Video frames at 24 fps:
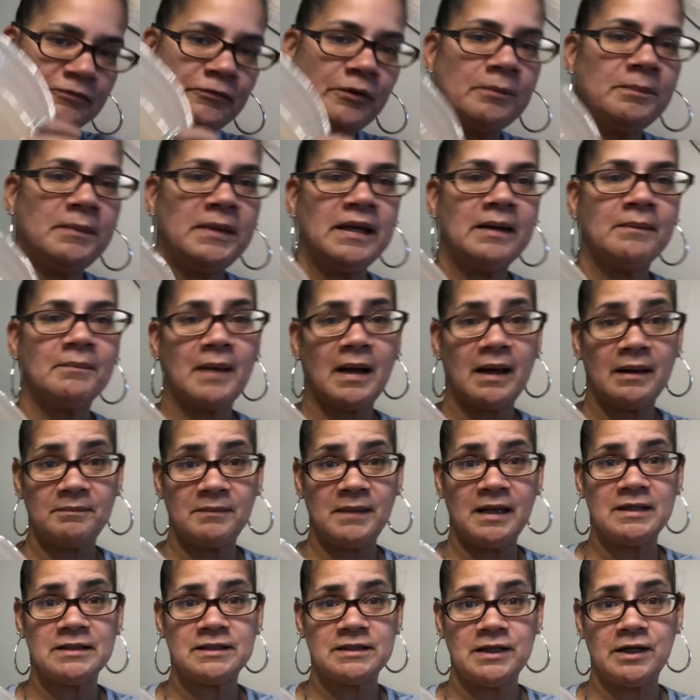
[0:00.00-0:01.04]
for me and my
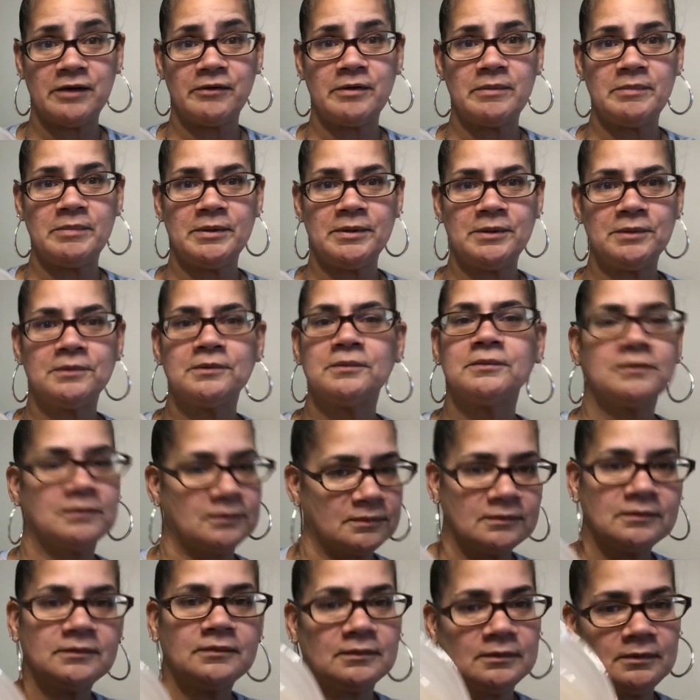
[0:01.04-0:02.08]
imaginary boo.
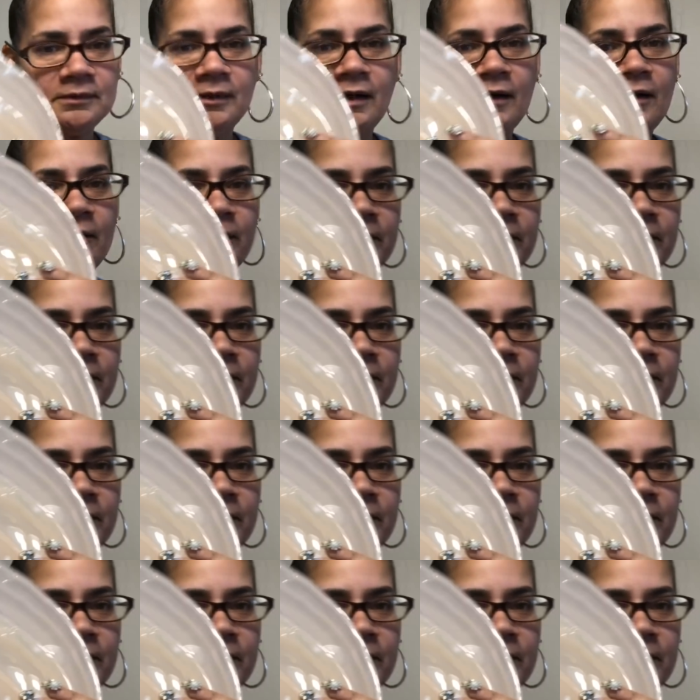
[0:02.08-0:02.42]
Oh,